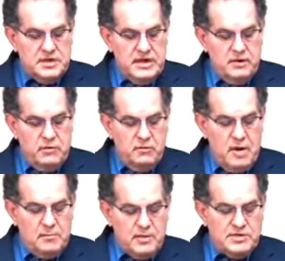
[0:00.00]
see here, would
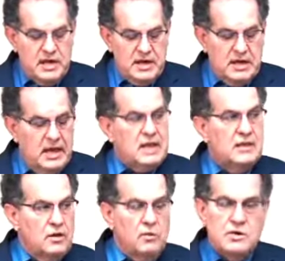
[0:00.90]
represent,
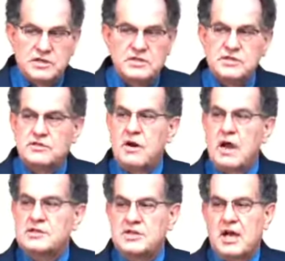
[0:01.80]
again, the Lord Jesus
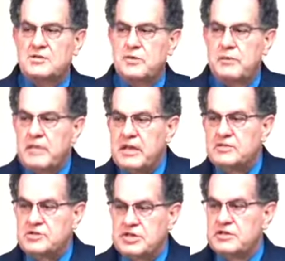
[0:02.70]
Christ. Joshua
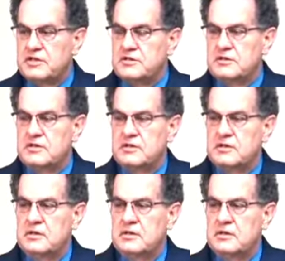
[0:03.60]
means Jesus.